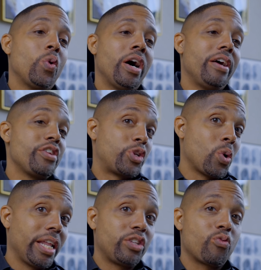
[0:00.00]
your
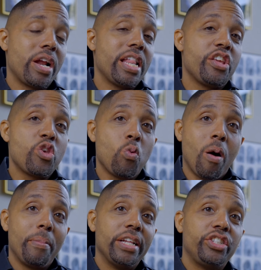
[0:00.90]
toilet's running and you
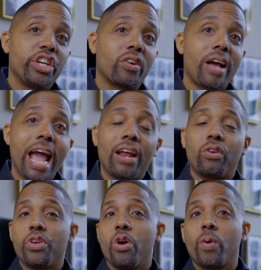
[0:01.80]
want me to jiggle the
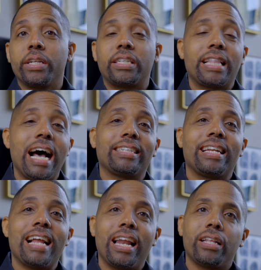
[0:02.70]
handle, your rent's
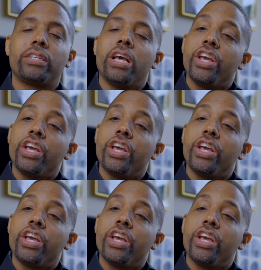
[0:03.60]
$1,000,